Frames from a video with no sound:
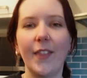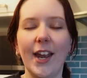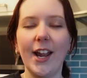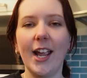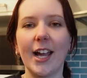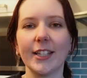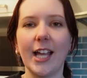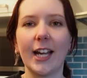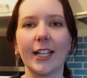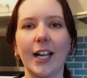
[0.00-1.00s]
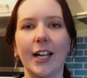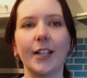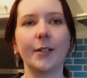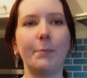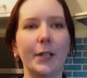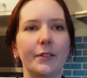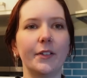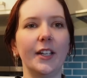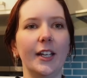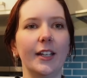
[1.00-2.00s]
Then I had like a
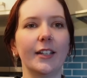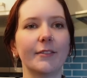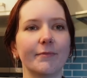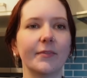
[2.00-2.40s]
epiphany,